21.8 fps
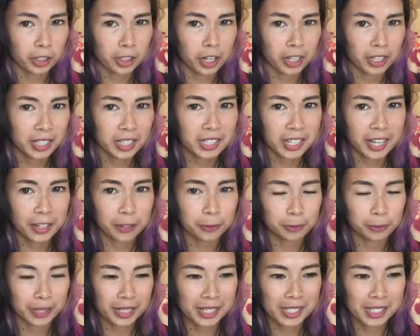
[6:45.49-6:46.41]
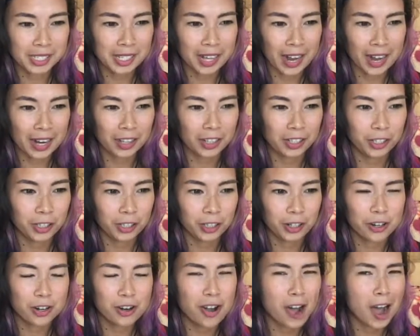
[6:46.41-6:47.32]
You're not going to take risks, and you're
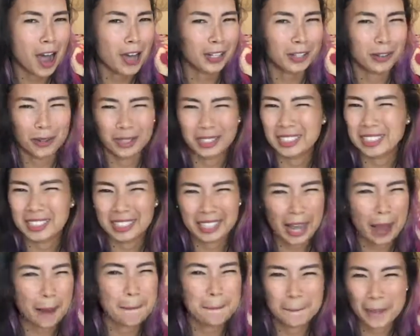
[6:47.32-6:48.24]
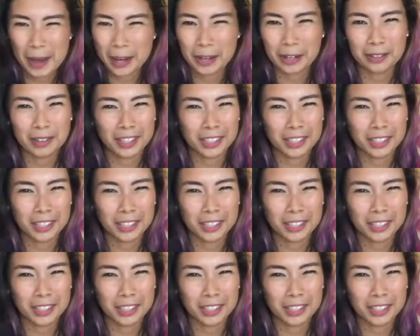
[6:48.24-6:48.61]
not going to get better.